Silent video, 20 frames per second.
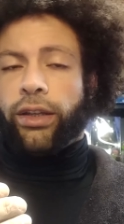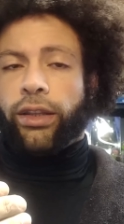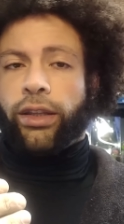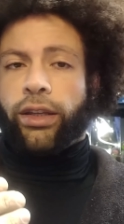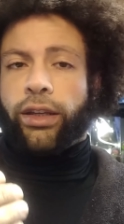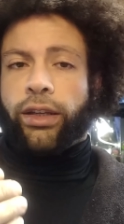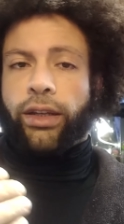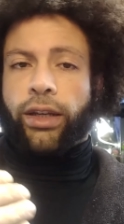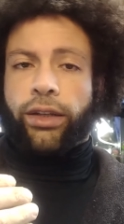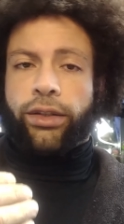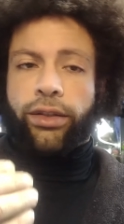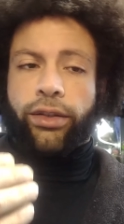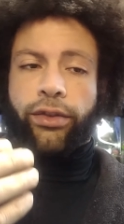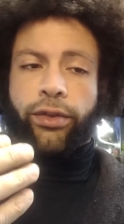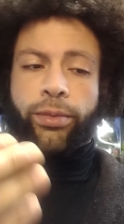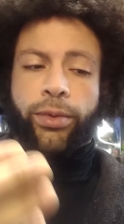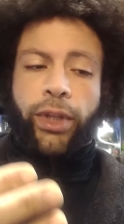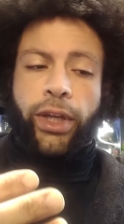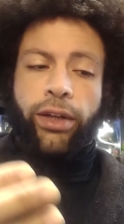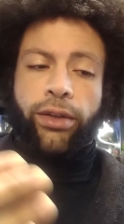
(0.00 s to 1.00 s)
the connection of
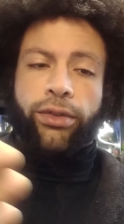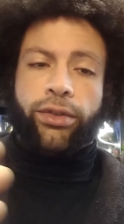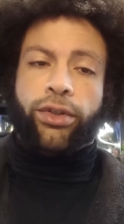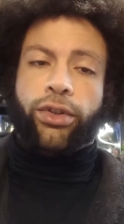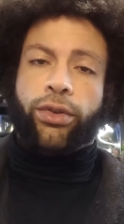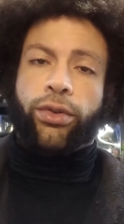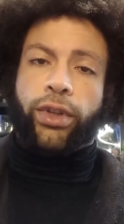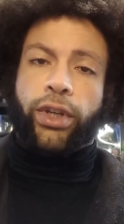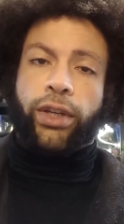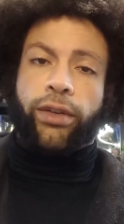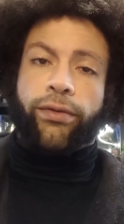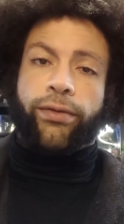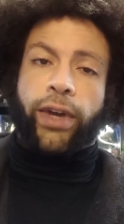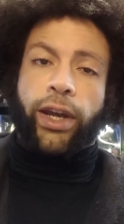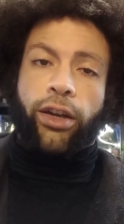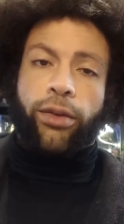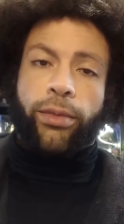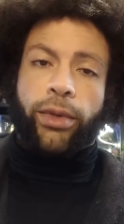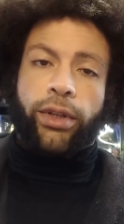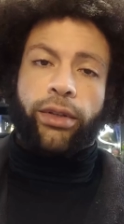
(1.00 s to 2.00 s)
the player to the
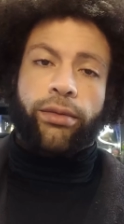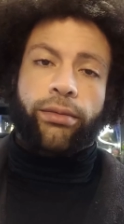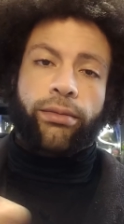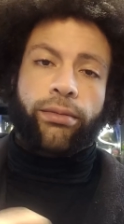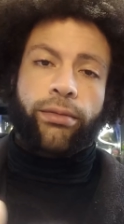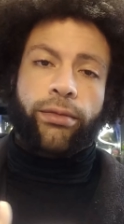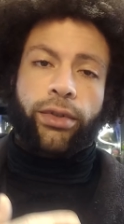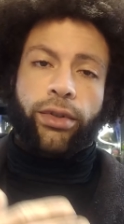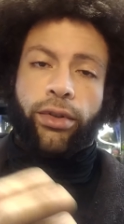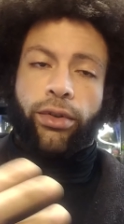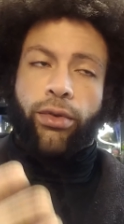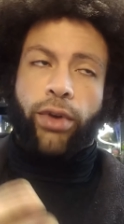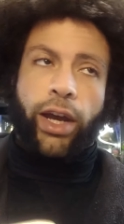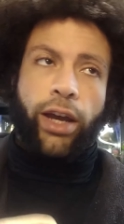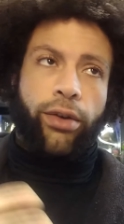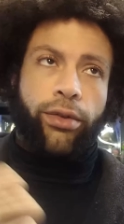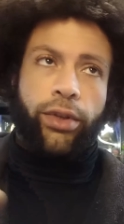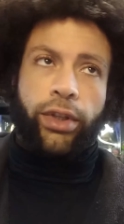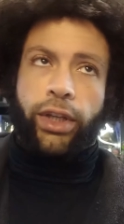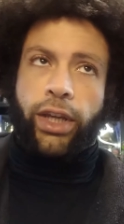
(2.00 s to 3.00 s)
environment. So the
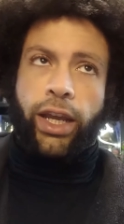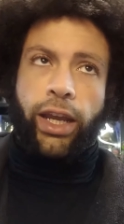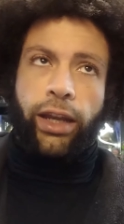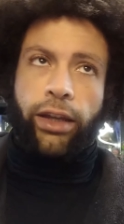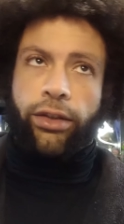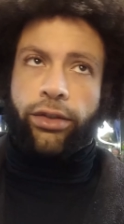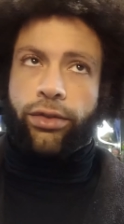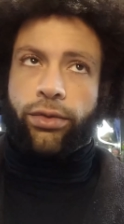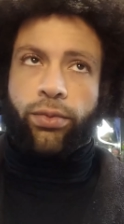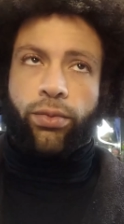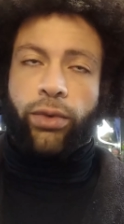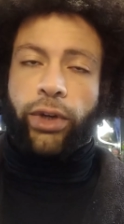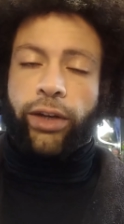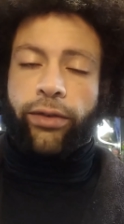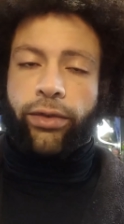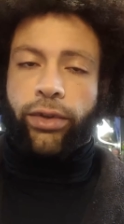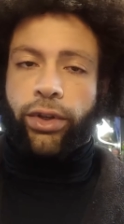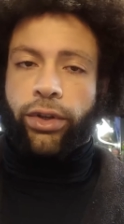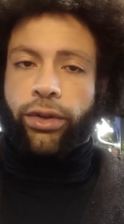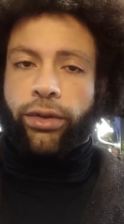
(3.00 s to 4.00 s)
ground, the cage,
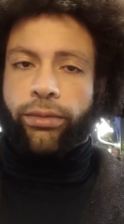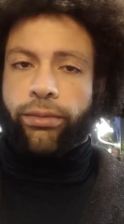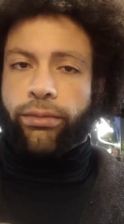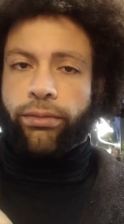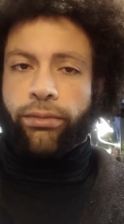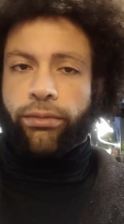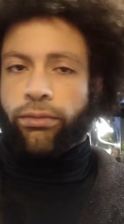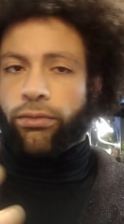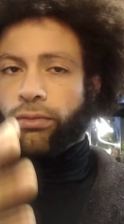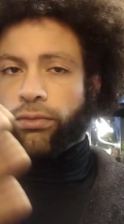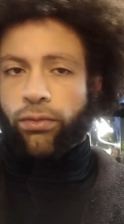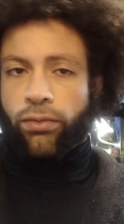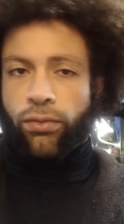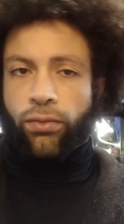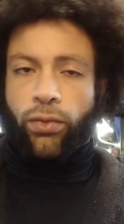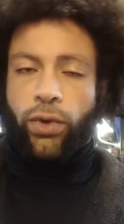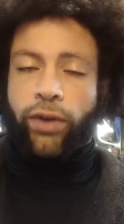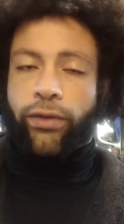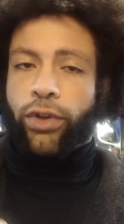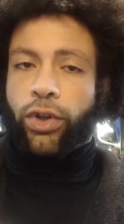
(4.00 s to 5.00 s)
wherever
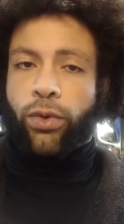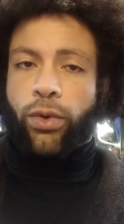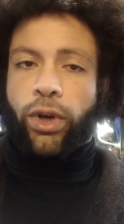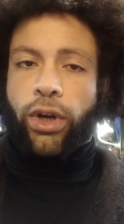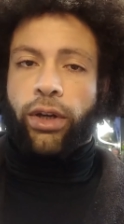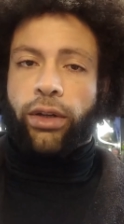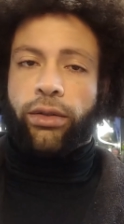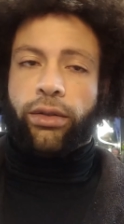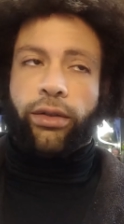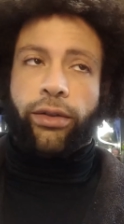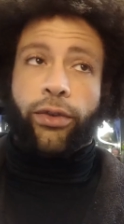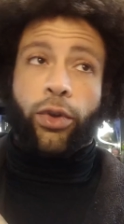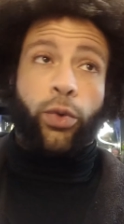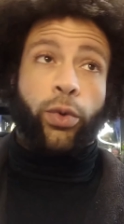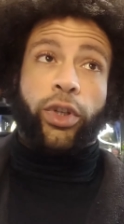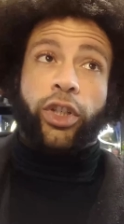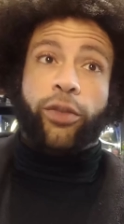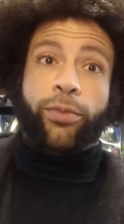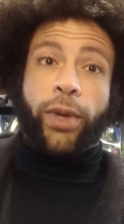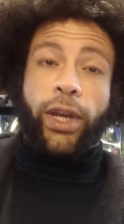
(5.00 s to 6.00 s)
you are. If you
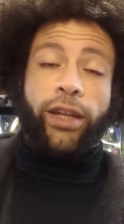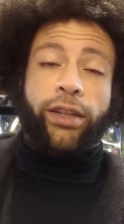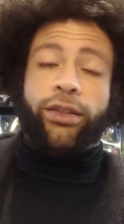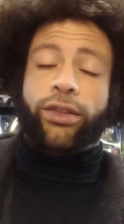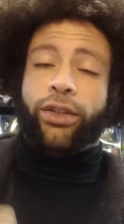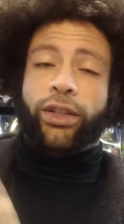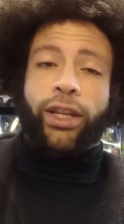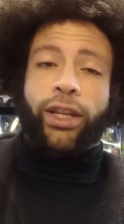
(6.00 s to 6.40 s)
were in space, you